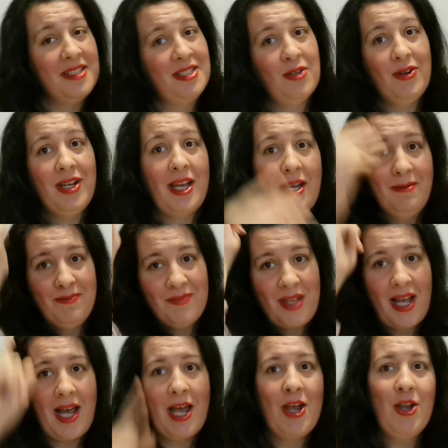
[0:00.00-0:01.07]
So okay,
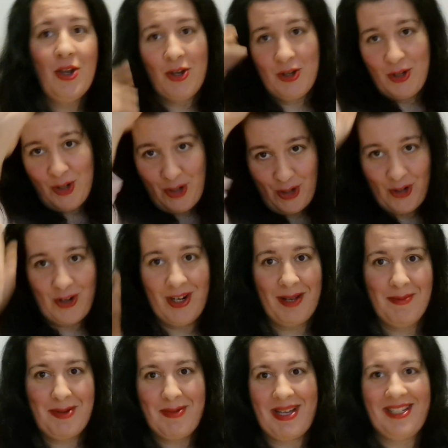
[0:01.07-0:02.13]
you gonna
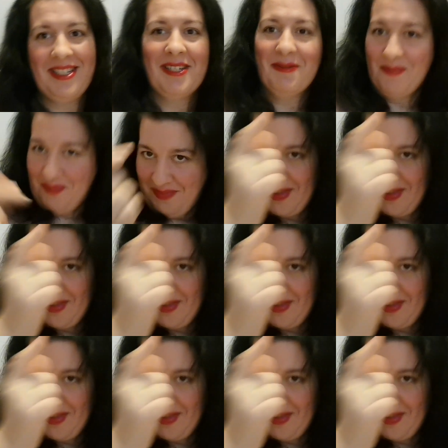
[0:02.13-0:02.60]
be better.